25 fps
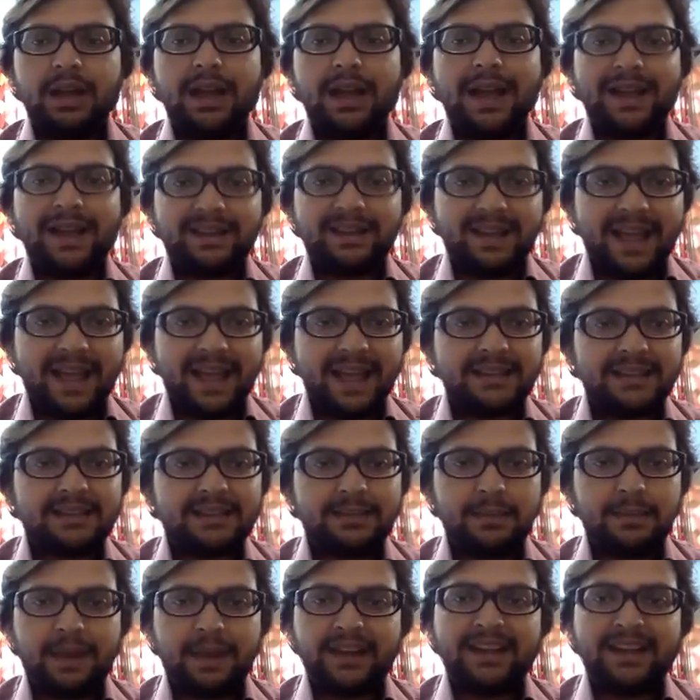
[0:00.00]
attacks
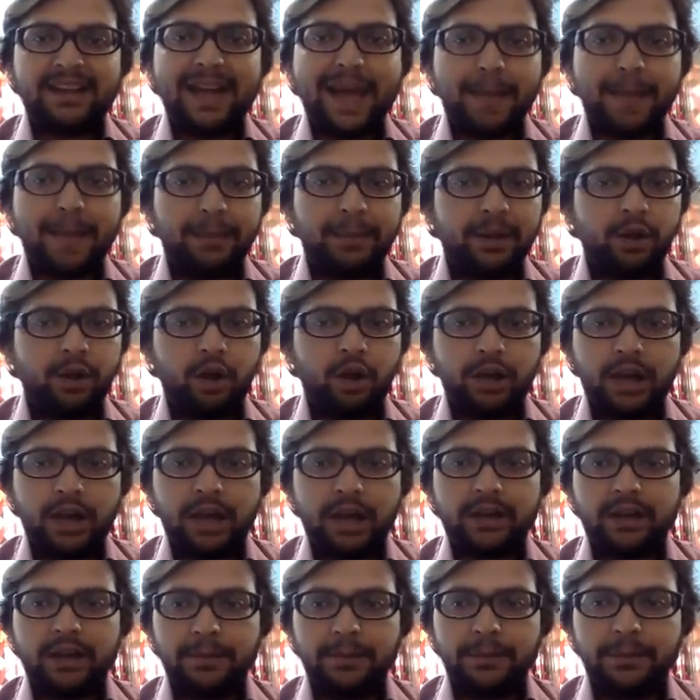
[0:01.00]
might happen on our
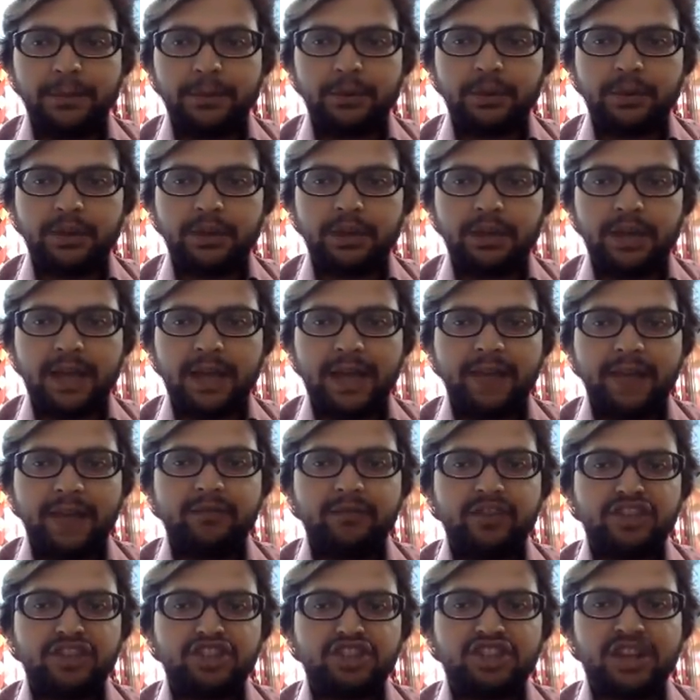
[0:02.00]
computer and
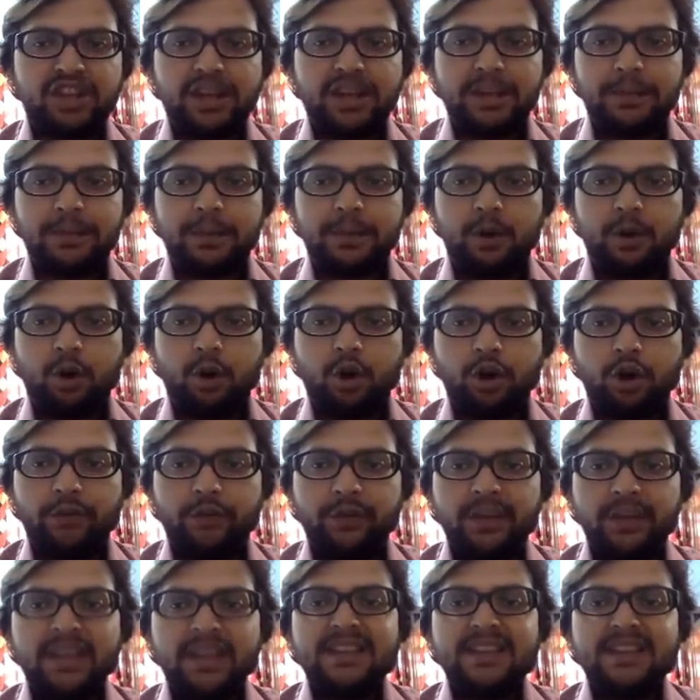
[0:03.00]
which type of